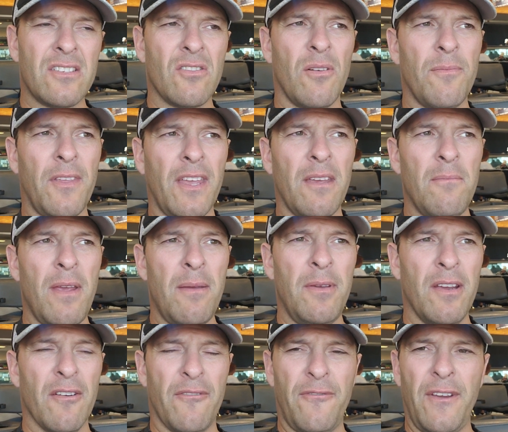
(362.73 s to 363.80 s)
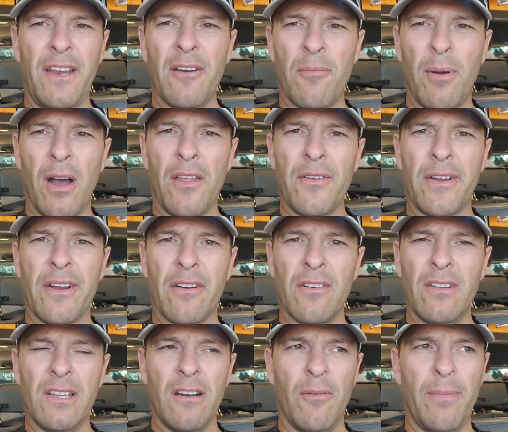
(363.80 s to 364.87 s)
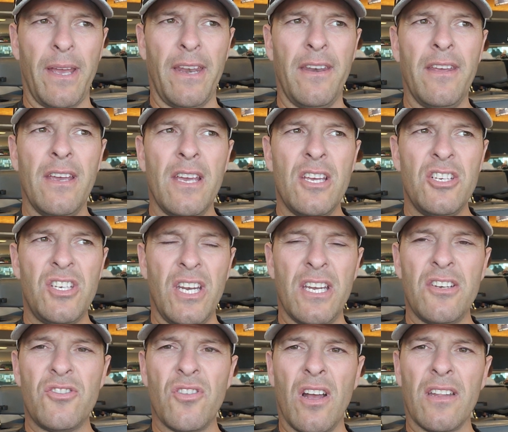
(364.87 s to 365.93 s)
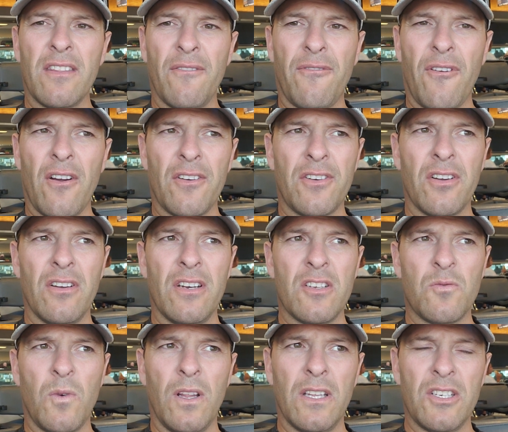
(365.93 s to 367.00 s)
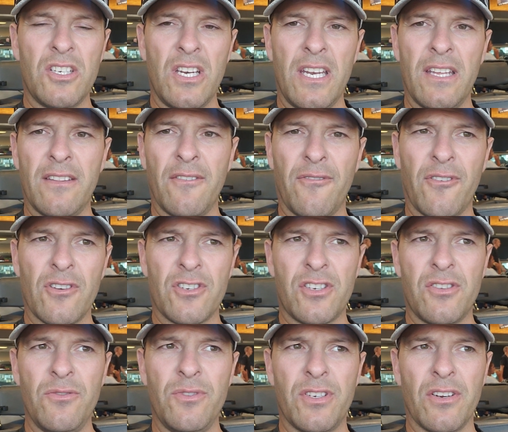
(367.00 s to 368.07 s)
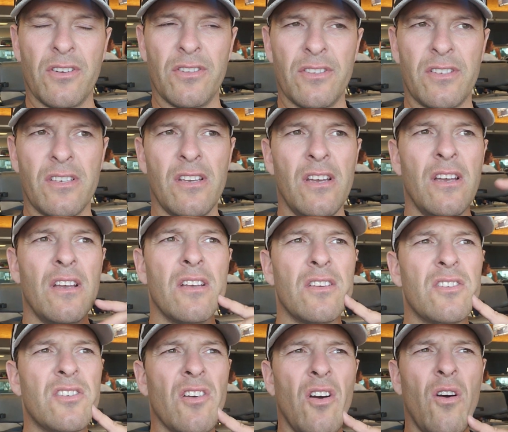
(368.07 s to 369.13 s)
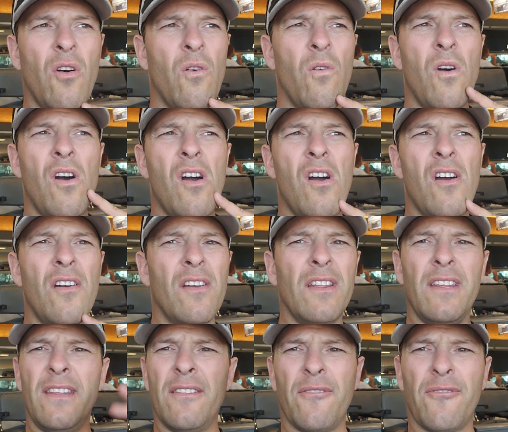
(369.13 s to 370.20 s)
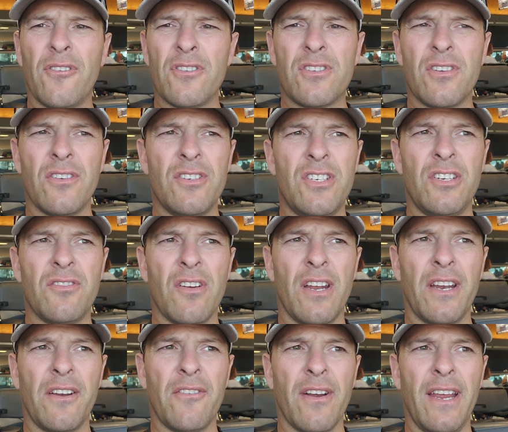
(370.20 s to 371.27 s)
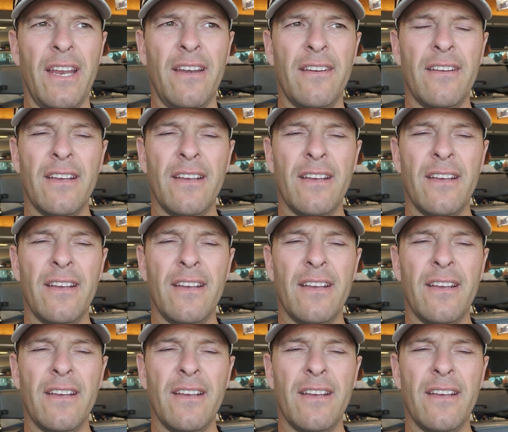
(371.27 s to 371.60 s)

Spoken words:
so I'm thinking maybe her feet are bothering her a little bit. She didn't trot the far turn as well as she did the first two turns. So the first turn she trotted great,